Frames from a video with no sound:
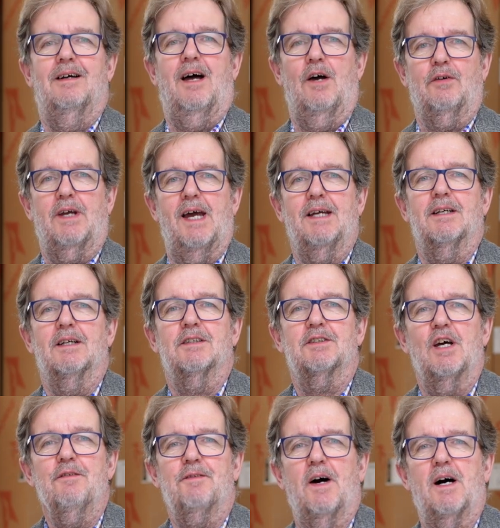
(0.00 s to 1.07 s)
Okay,
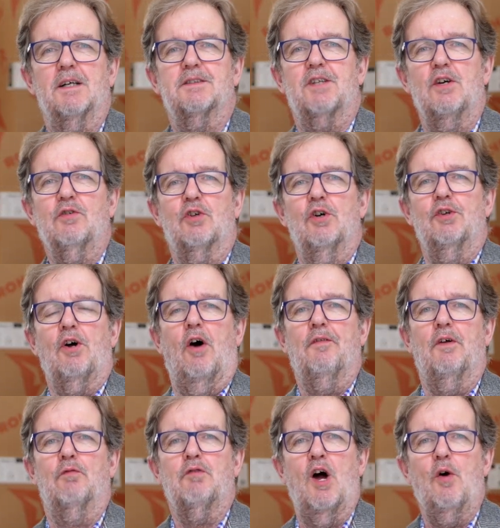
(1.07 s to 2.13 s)
so far so good on
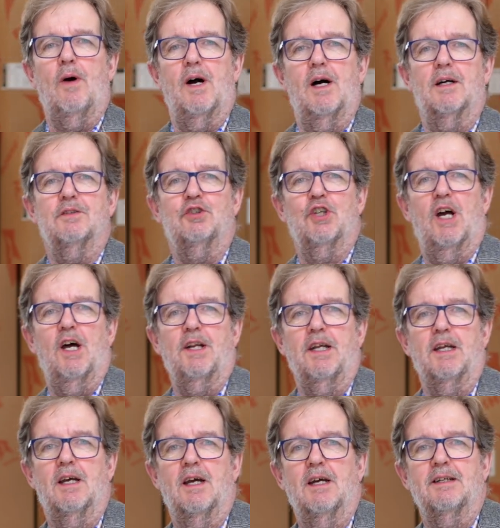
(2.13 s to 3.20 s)
the Rohhe journey.
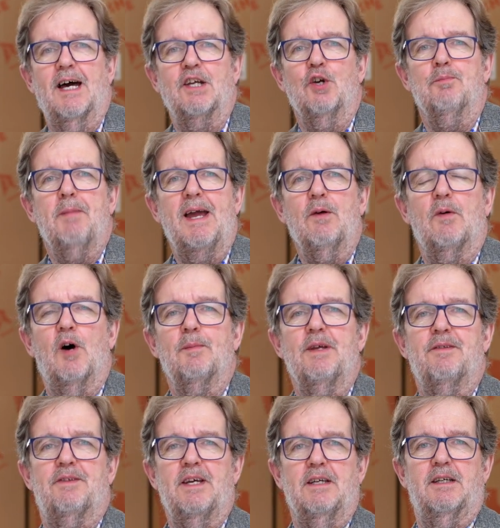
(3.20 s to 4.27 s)
Now you may well be
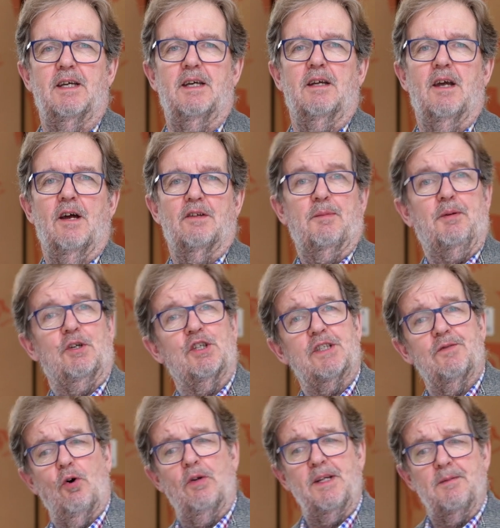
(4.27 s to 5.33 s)
thinking that because of
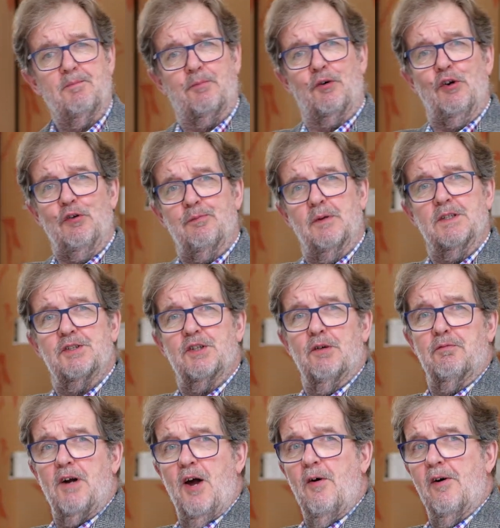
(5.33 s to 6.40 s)
all the improvements that
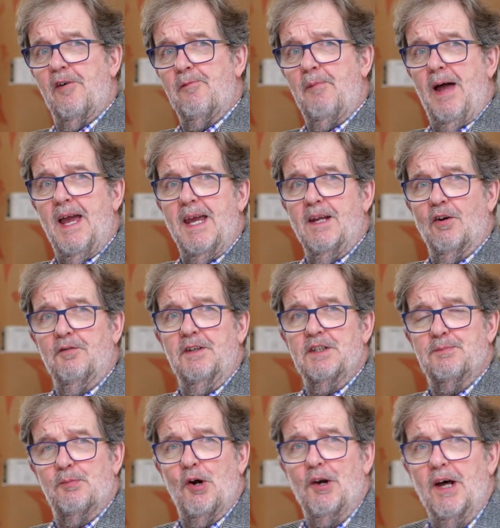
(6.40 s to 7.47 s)
Rohhe have made on this
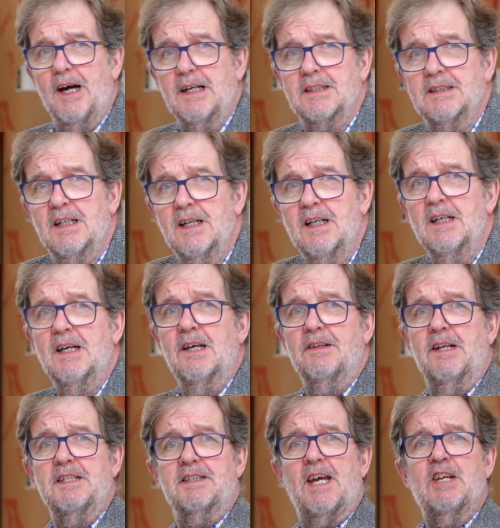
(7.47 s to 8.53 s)
product, that
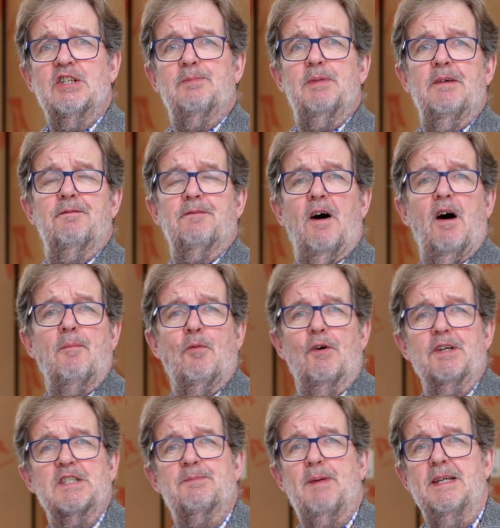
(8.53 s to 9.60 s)
it's going to be far more
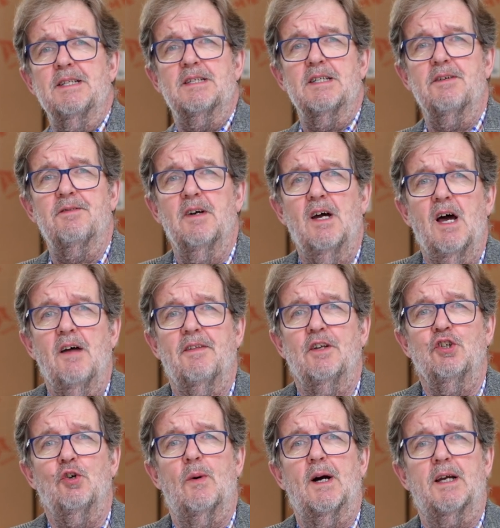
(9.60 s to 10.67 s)
expensive than
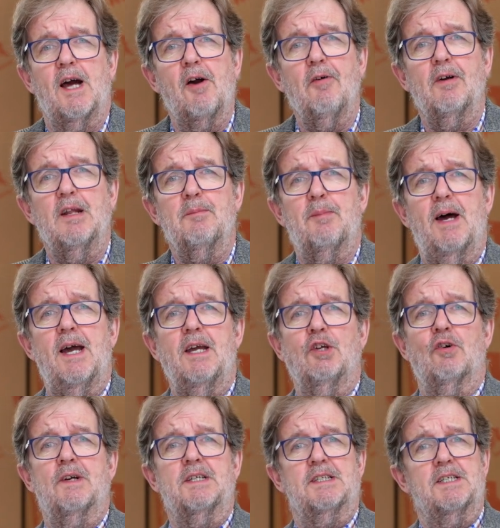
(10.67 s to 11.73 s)
you are currently paying
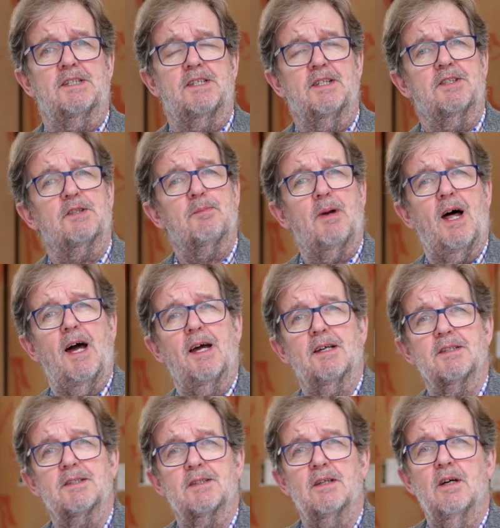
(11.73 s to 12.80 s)
your existing
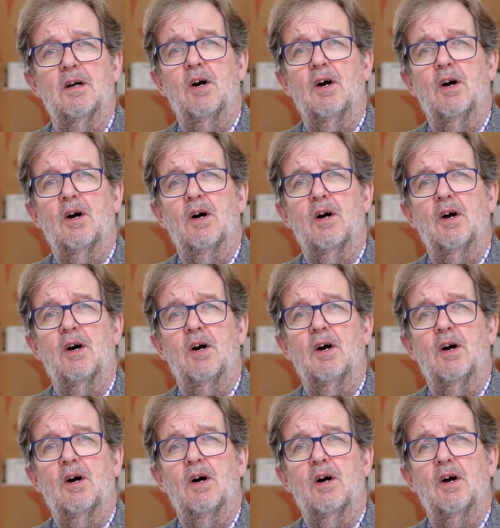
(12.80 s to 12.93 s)
suppliers.